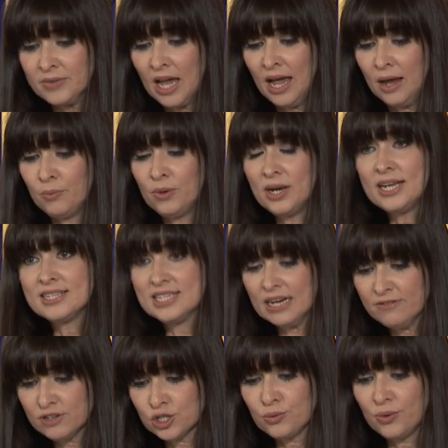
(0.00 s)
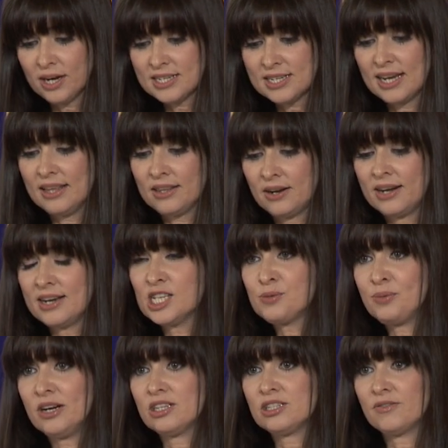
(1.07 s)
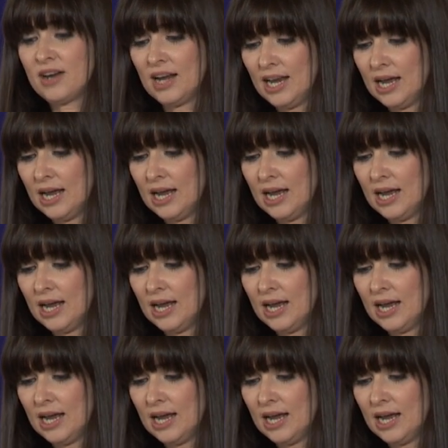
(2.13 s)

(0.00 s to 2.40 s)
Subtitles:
and we'll endeavour to work together in the spirit of